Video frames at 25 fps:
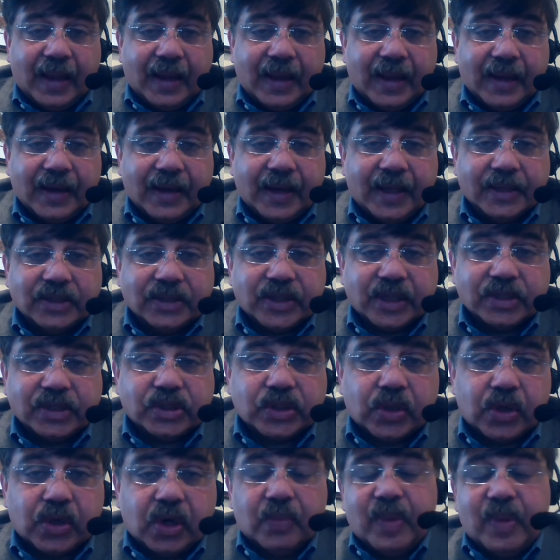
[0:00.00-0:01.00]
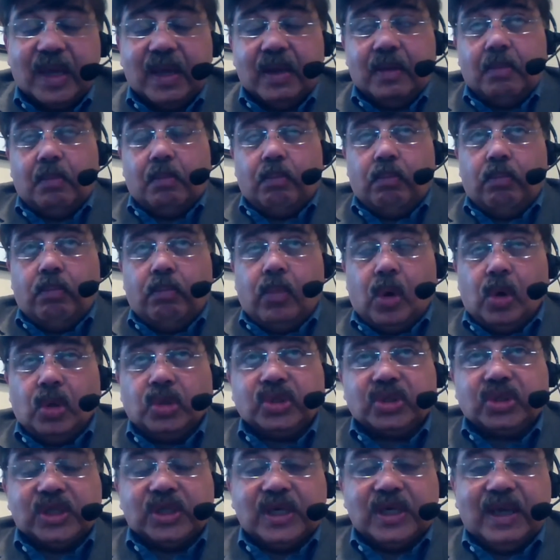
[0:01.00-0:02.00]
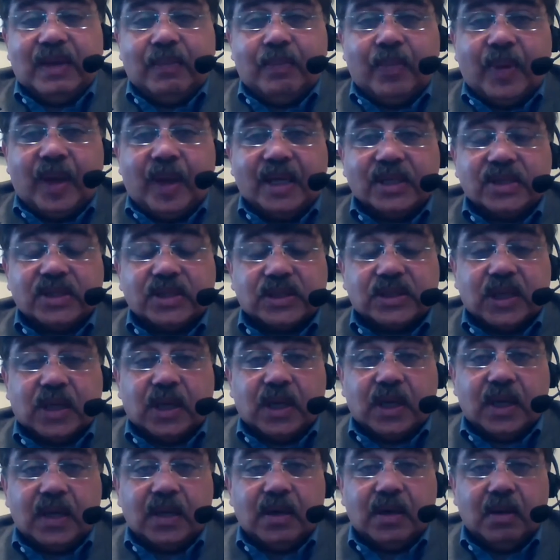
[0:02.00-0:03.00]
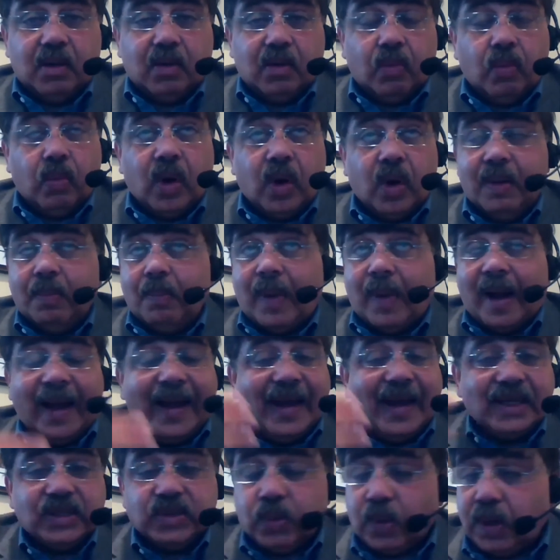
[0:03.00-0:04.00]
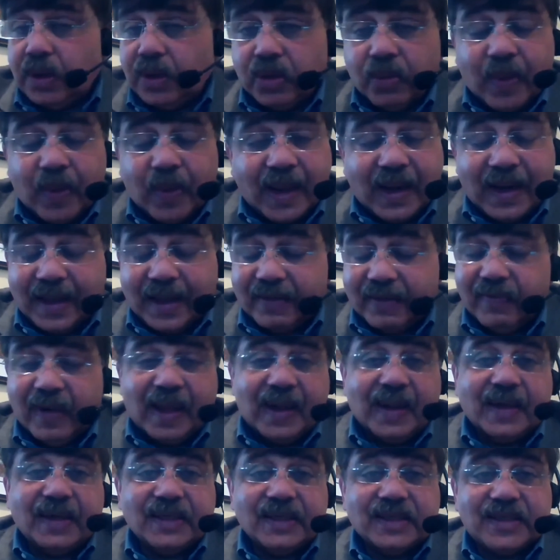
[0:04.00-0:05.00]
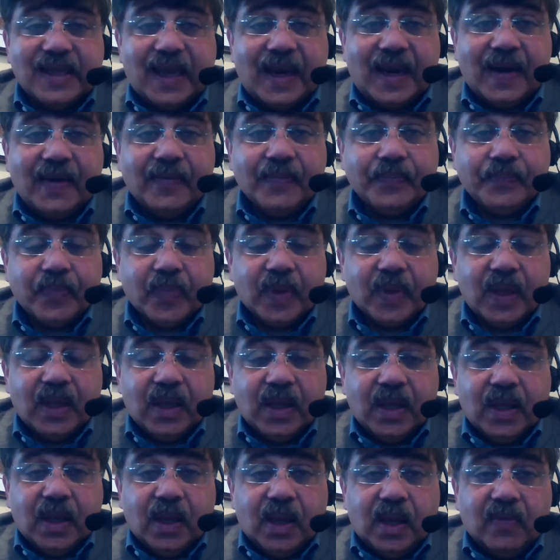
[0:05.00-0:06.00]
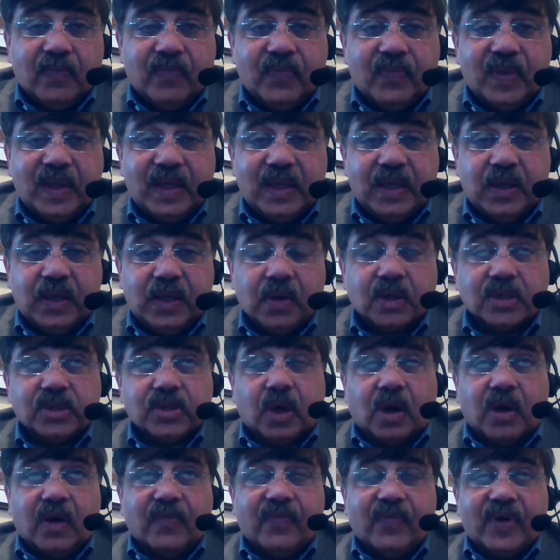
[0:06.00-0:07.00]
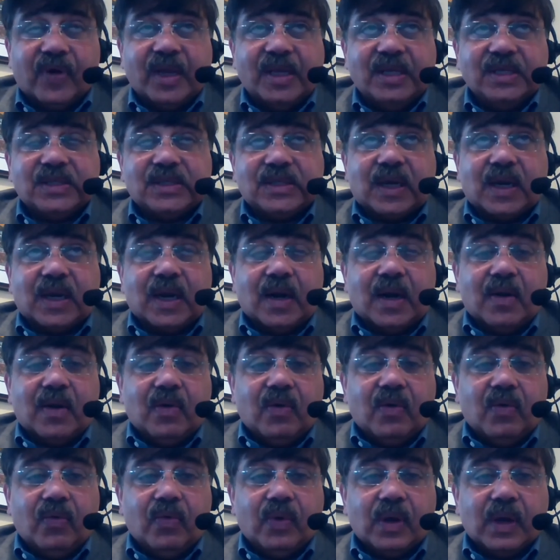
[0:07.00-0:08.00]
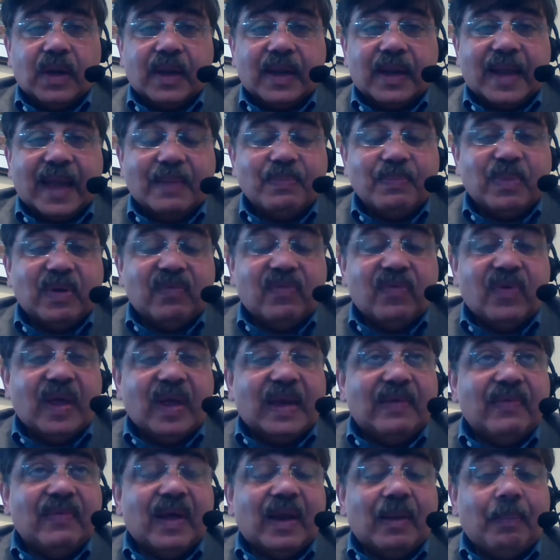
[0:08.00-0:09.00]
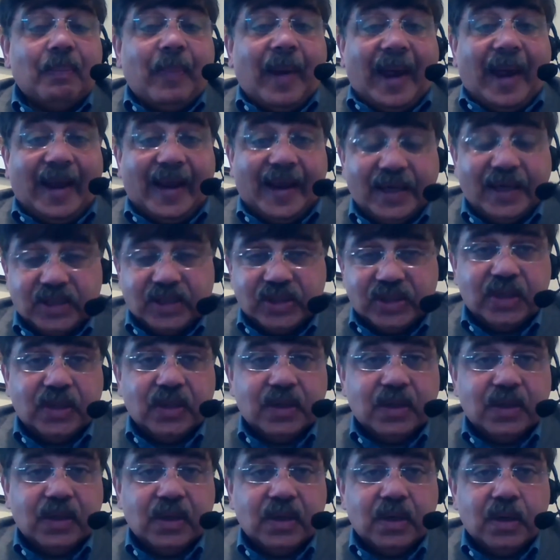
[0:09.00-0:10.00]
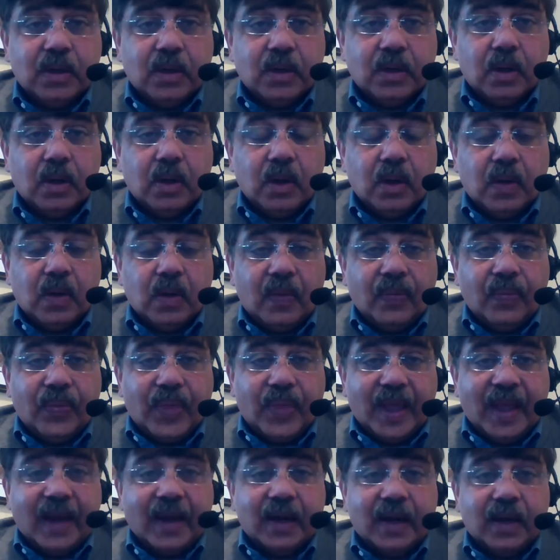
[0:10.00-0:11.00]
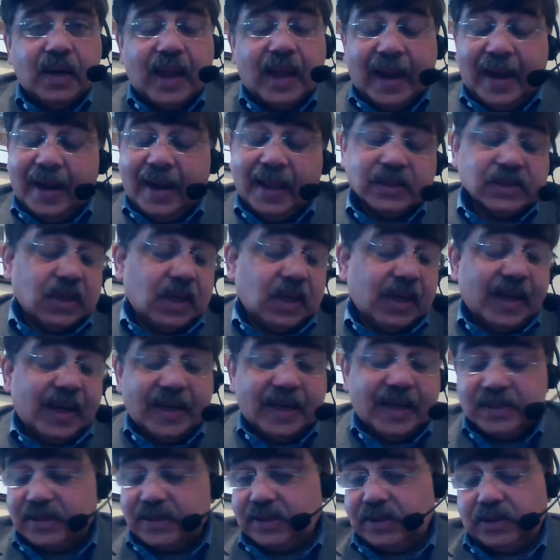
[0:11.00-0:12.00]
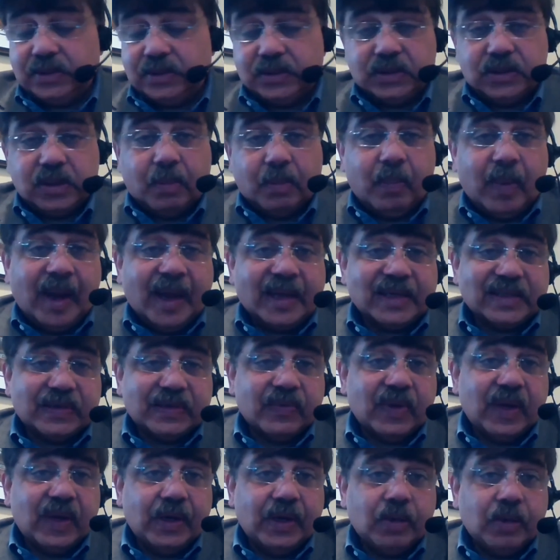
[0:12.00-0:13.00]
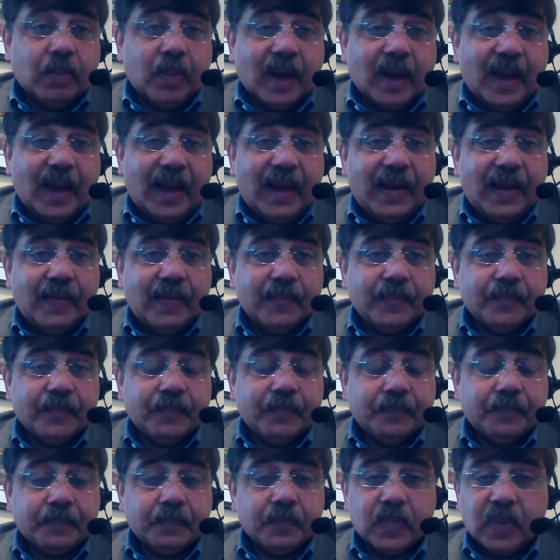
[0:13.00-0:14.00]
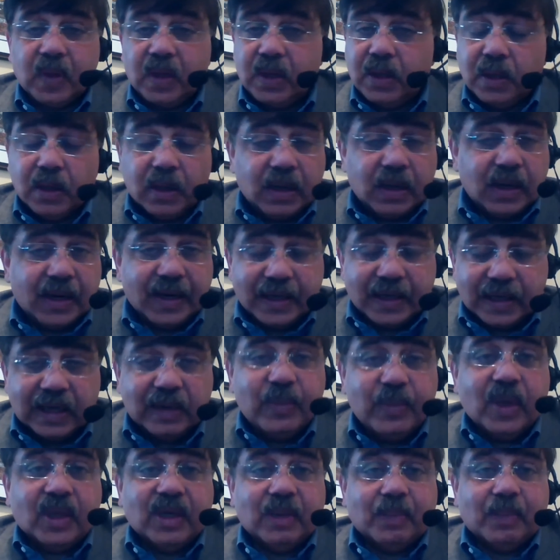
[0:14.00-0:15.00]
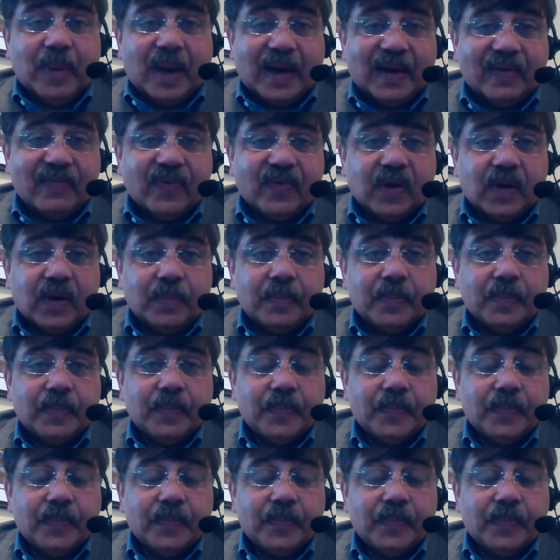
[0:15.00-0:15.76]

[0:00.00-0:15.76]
it's going to be mostly based on what buyers want to buy. Like Valerie said, if your offerings can be very well packaged, then and as long as the buyers are willing to buy, it will be on the platform.